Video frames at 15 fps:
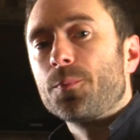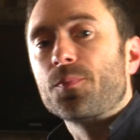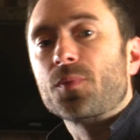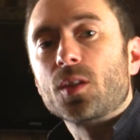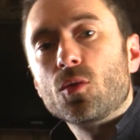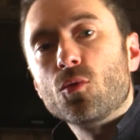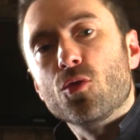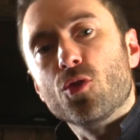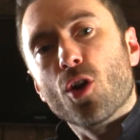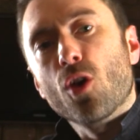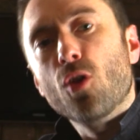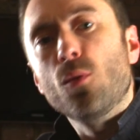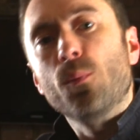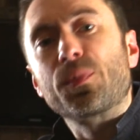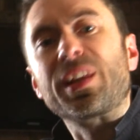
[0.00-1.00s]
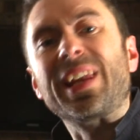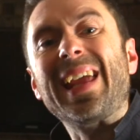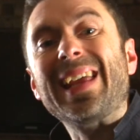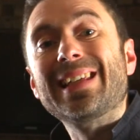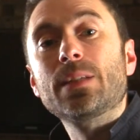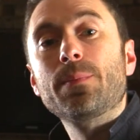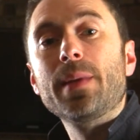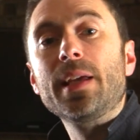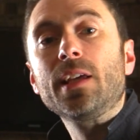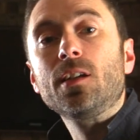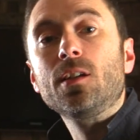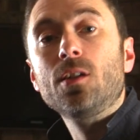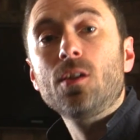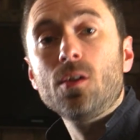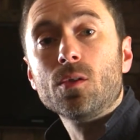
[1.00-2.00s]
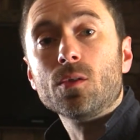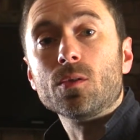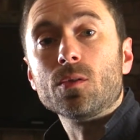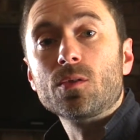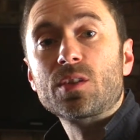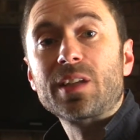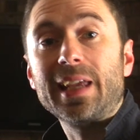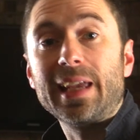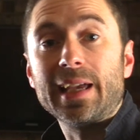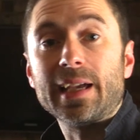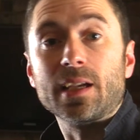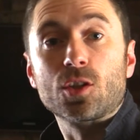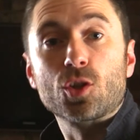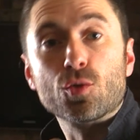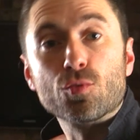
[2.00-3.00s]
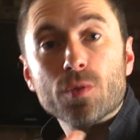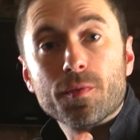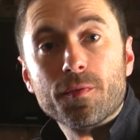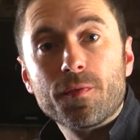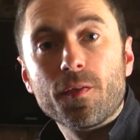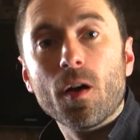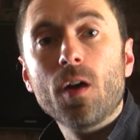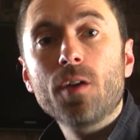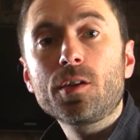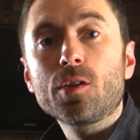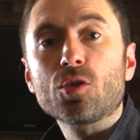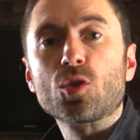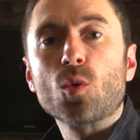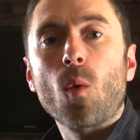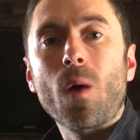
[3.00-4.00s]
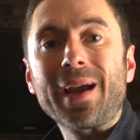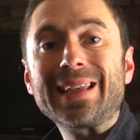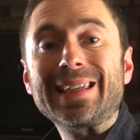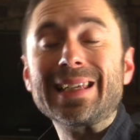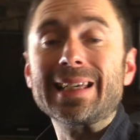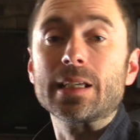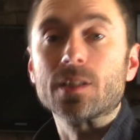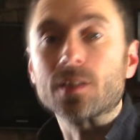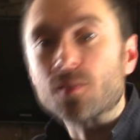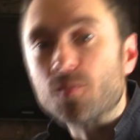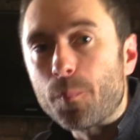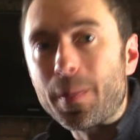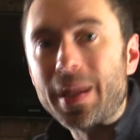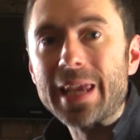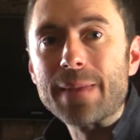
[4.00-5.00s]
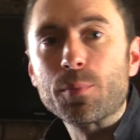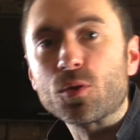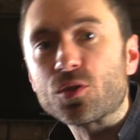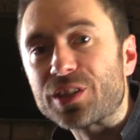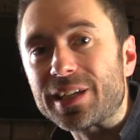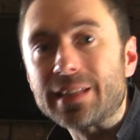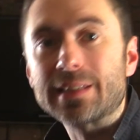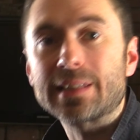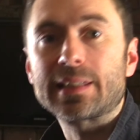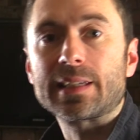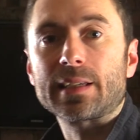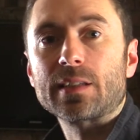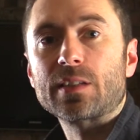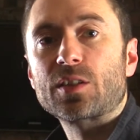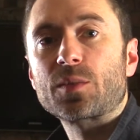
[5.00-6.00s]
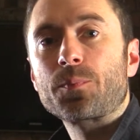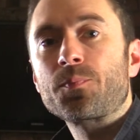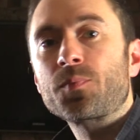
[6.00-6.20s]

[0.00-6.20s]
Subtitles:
you know that it is being used here to refer you to ideas of people's instincts.